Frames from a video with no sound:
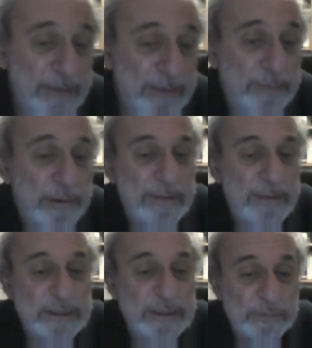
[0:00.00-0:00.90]
it probably made
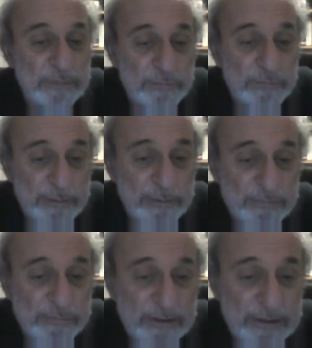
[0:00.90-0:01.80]
it difficult for him
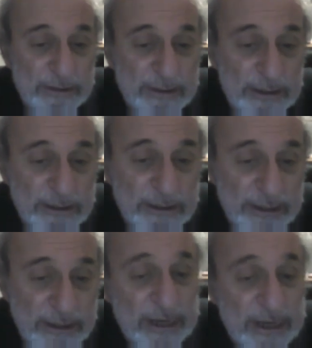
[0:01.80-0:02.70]
in the early
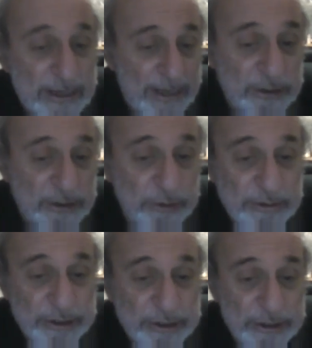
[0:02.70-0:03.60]
days. That story
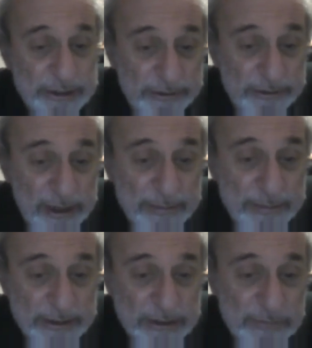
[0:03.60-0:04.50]
we told earlier on about
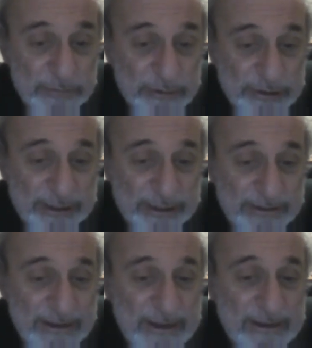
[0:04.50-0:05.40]
the interviewer saying
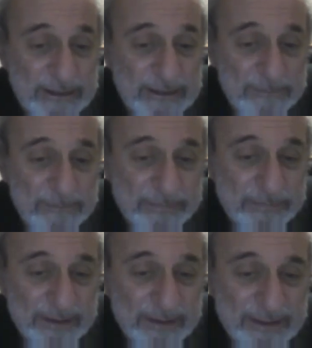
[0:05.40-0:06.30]

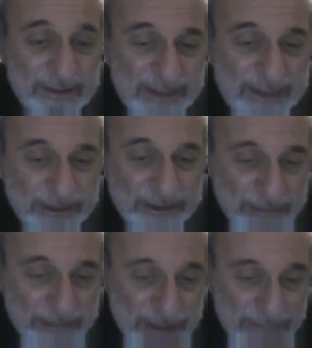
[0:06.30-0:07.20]
Leonard
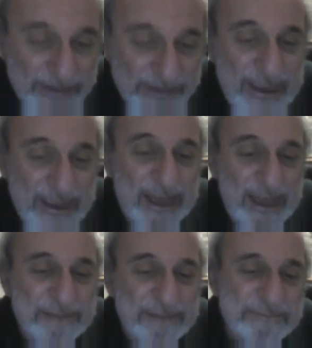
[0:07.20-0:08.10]
September.
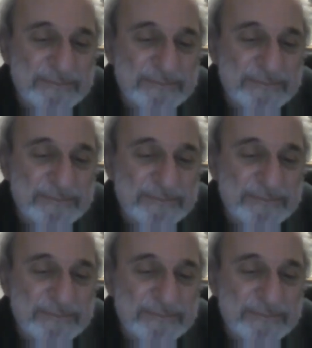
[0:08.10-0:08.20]
But